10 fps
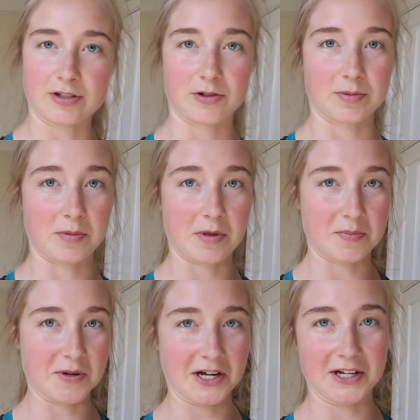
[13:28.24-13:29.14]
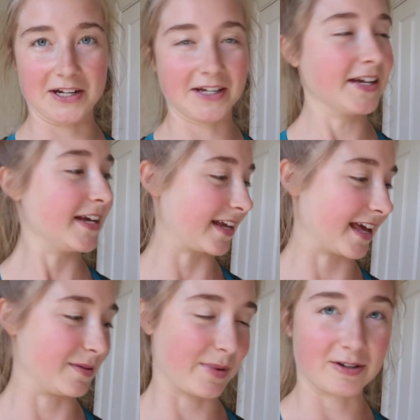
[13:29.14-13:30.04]
Chopping with banana,
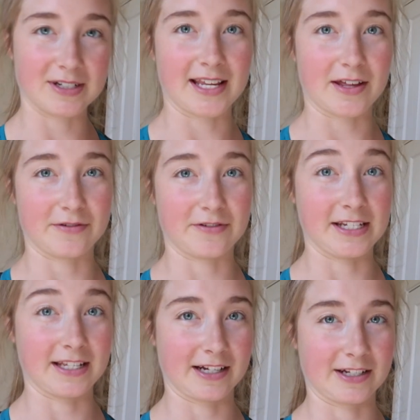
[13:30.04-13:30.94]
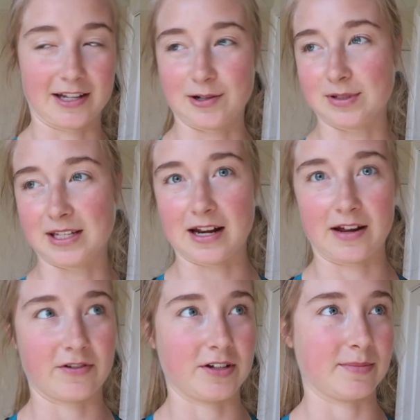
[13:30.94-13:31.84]
get the berries out the freezer because I always get
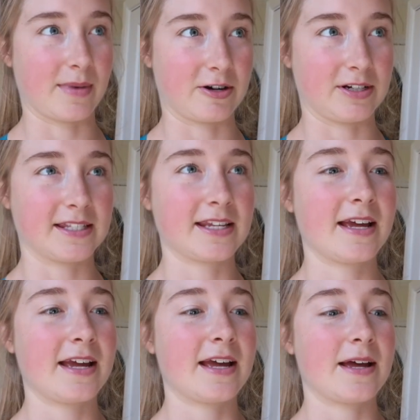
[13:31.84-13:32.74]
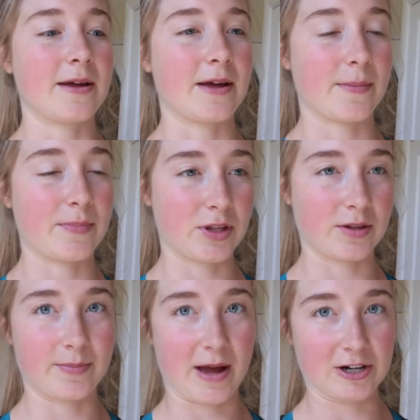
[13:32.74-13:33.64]
like frozen berries,
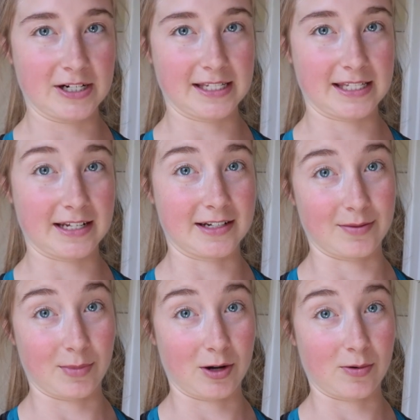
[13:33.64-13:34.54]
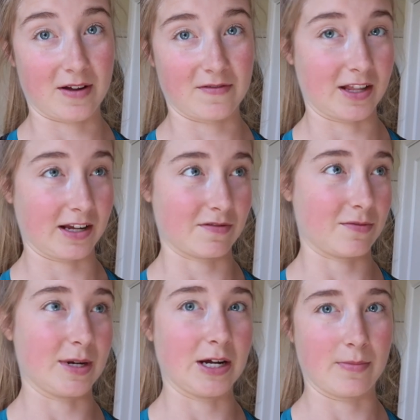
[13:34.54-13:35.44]
put the berries into the microwave and then
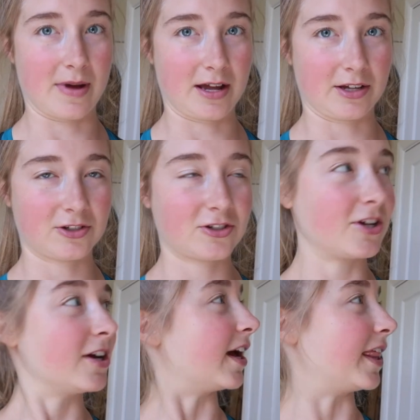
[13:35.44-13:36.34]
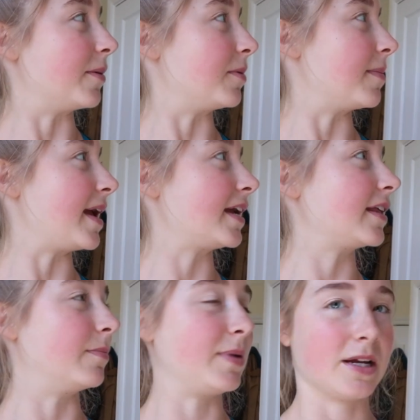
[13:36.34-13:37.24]
give them a little mash, and then we
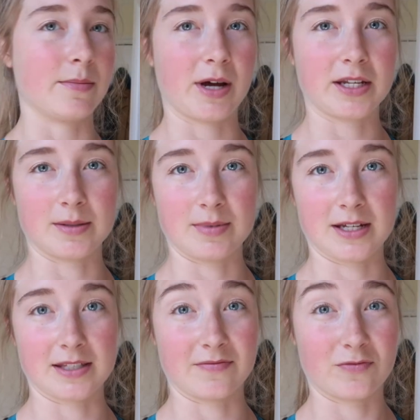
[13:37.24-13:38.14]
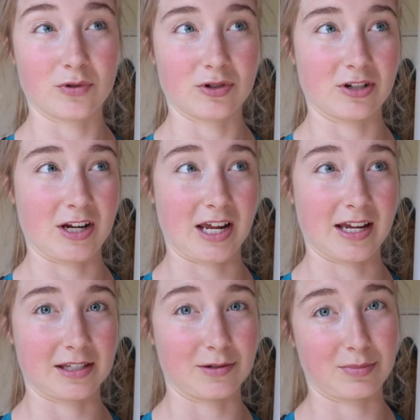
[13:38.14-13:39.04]
make the peanut butter because
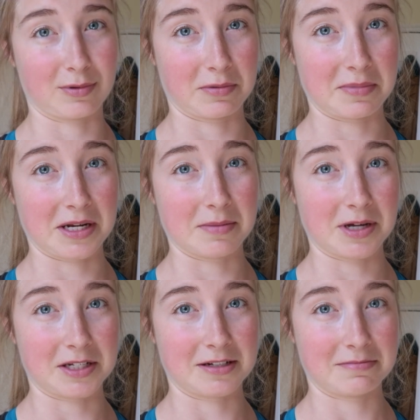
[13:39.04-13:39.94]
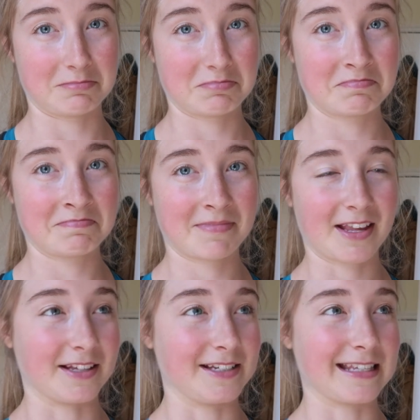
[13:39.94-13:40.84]
unfortunately it's not proper peanut butter.
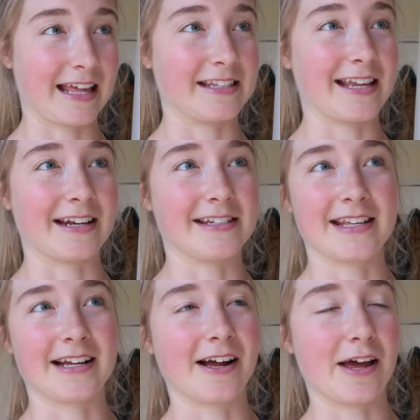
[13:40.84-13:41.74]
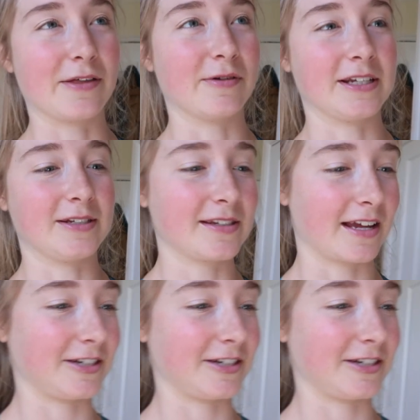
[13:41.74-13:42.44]
This is like the saddest thing. I thought this was